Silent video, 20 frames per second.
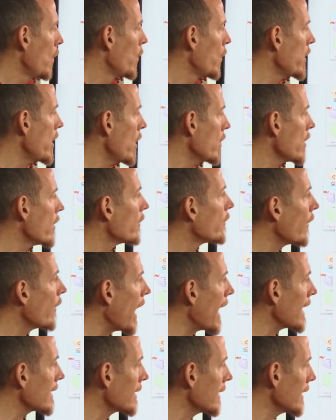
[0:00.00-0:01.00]
We know that
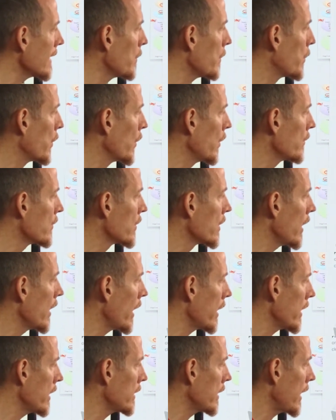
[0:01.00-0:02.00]
fasting improves
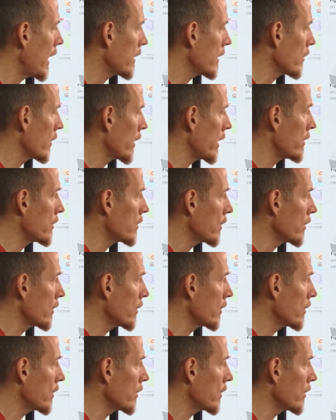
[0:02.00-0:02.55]
gut integrity.